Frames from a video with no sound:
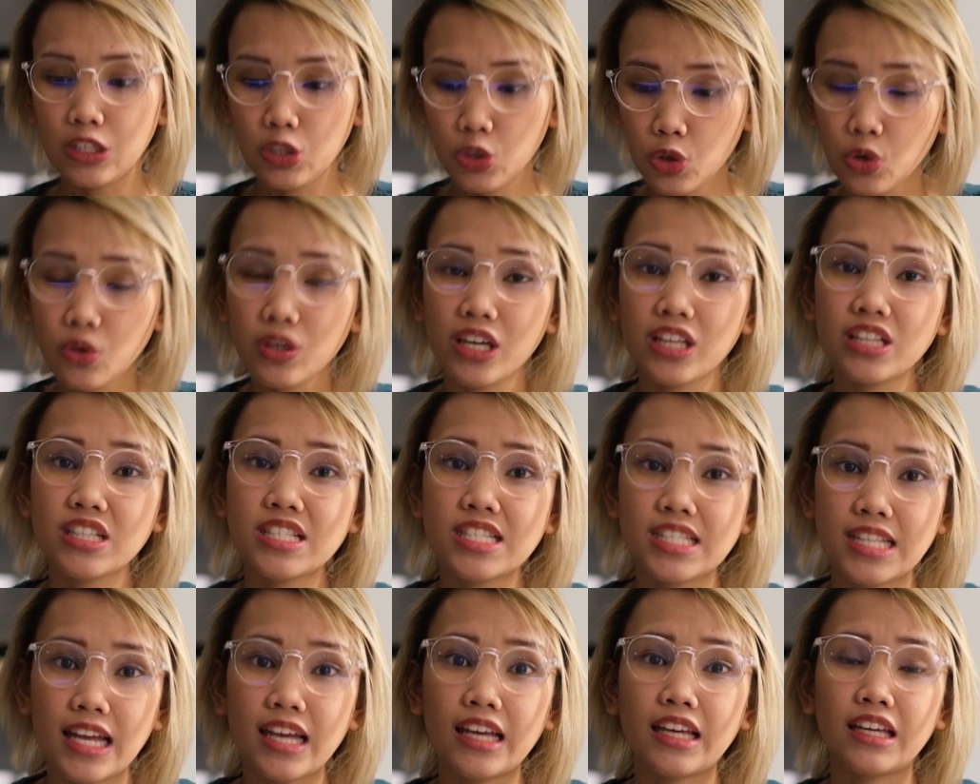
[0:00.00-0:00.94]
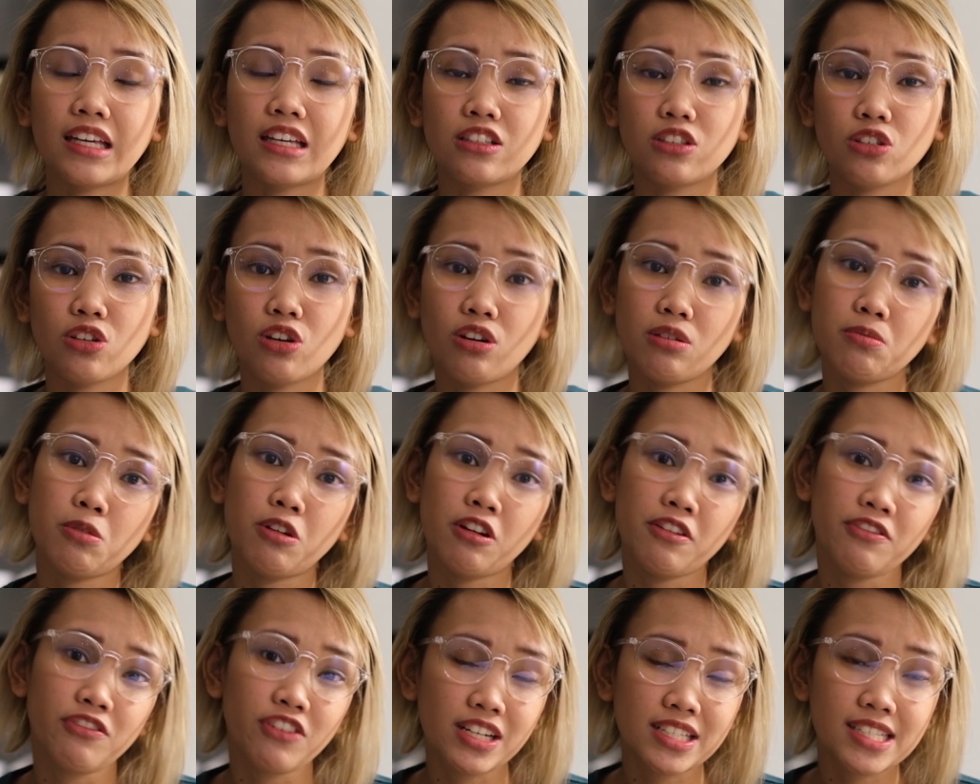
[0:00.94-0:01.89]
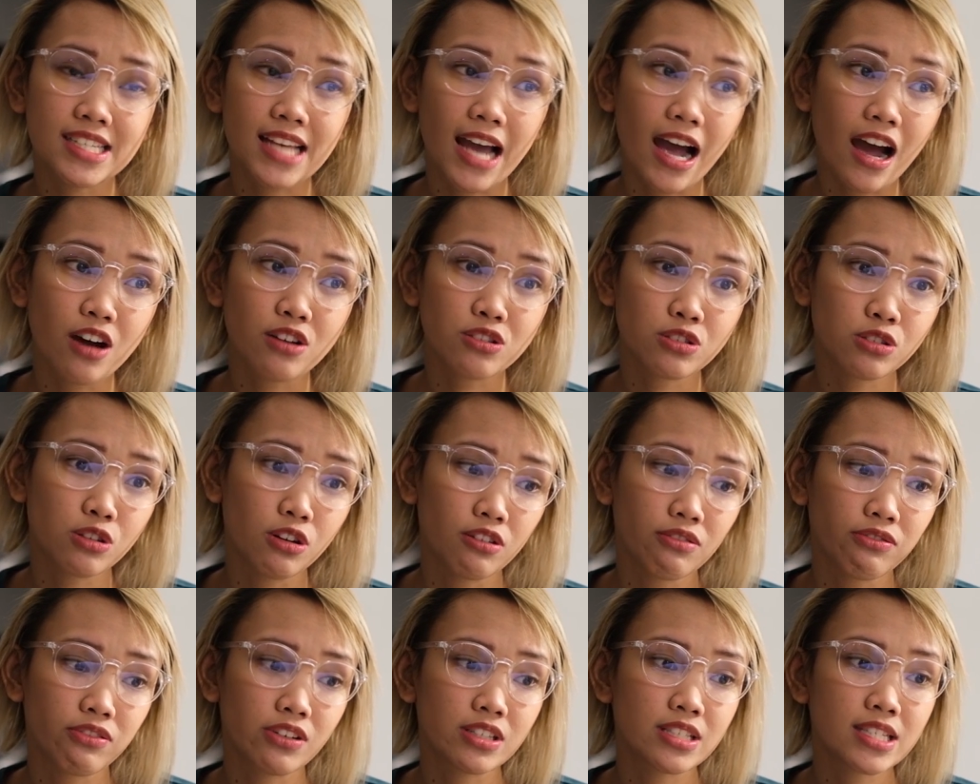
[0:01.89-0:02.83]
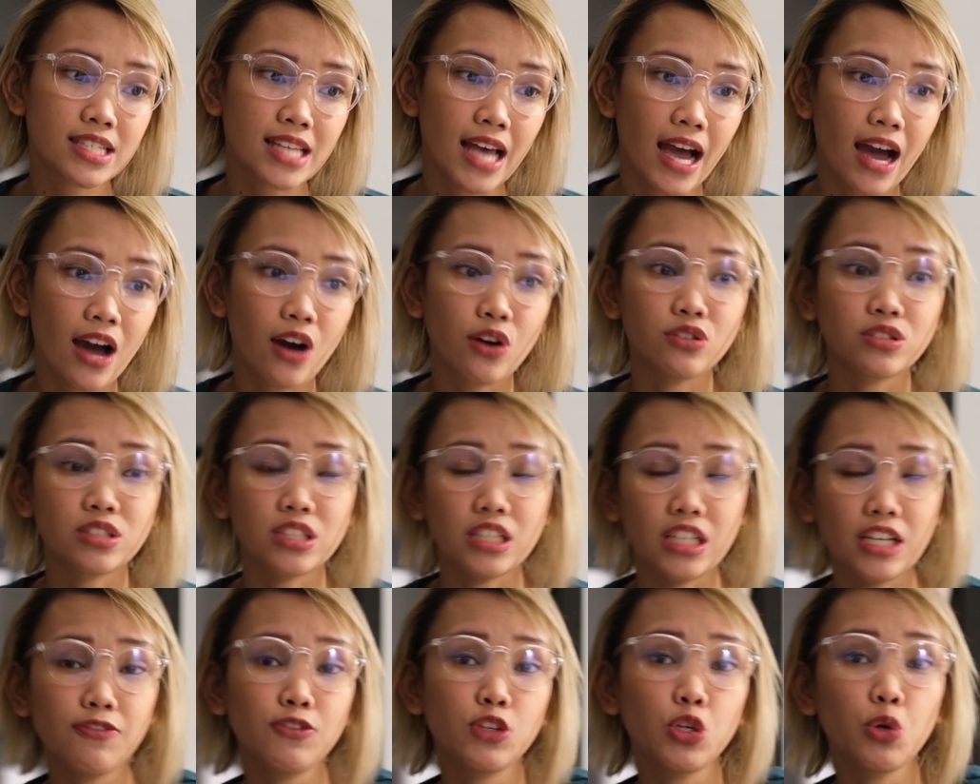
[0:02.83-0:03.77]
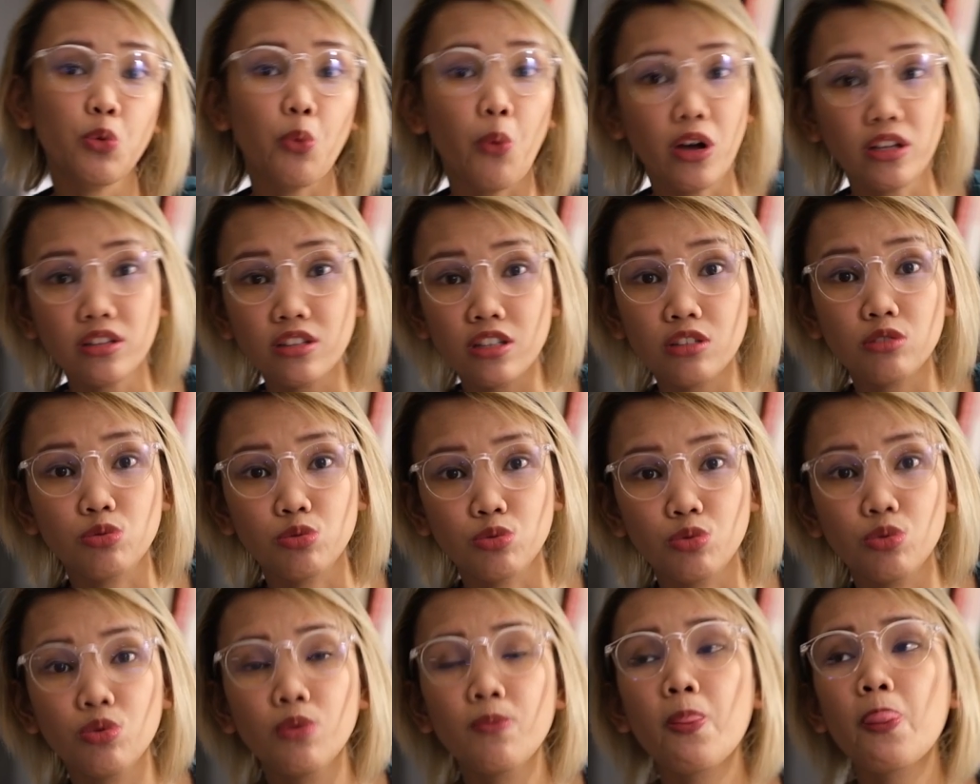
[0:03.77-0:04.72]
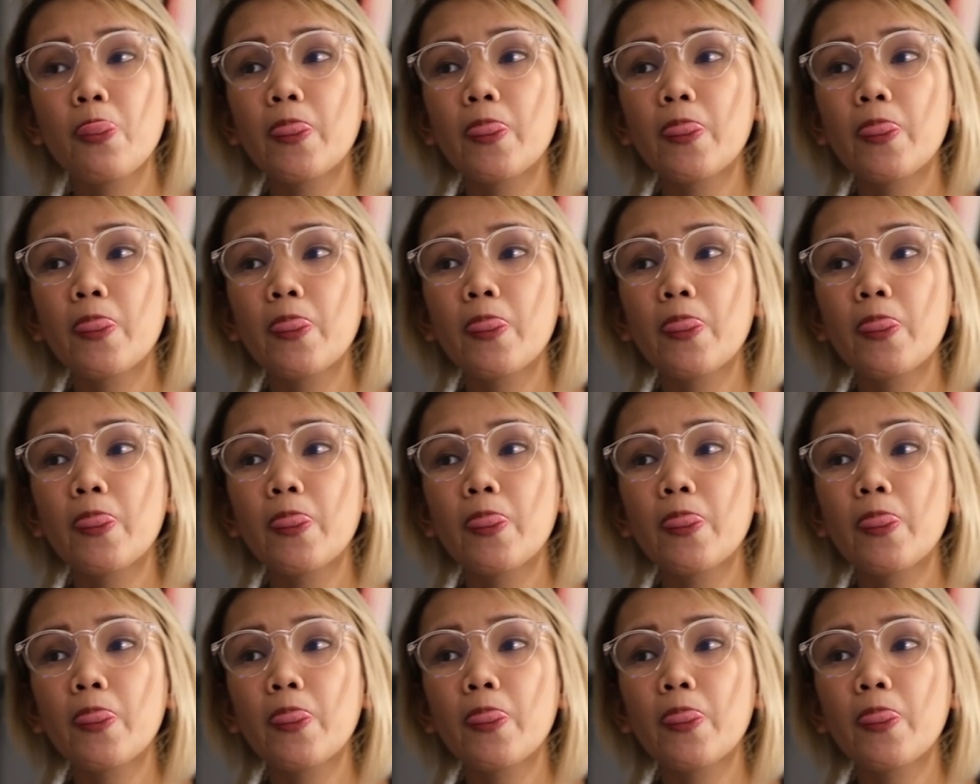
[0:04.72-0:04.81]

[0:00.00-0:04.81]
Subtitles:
you can stay in your boyfriend's house, girlfriend's house, if you wanted to.